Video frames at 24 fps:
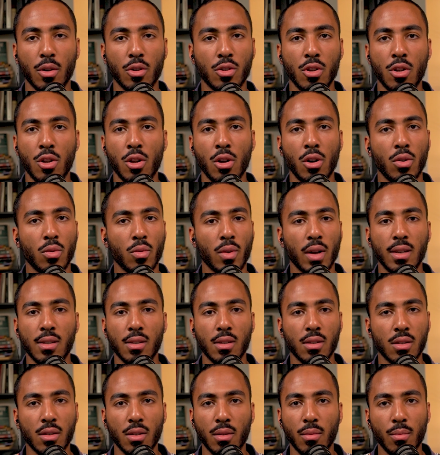no
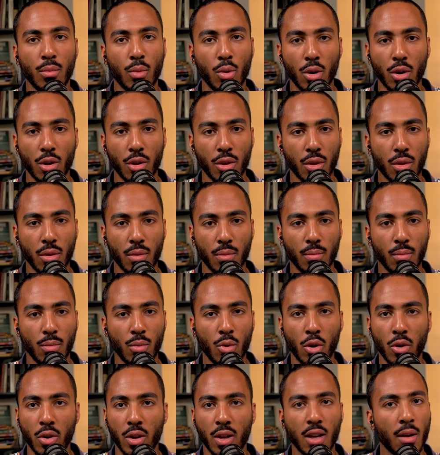racism worth
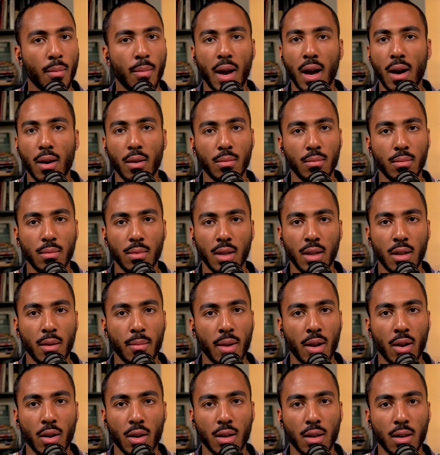worrying about in
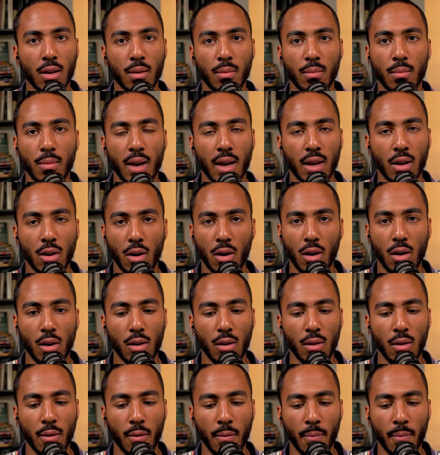America at all.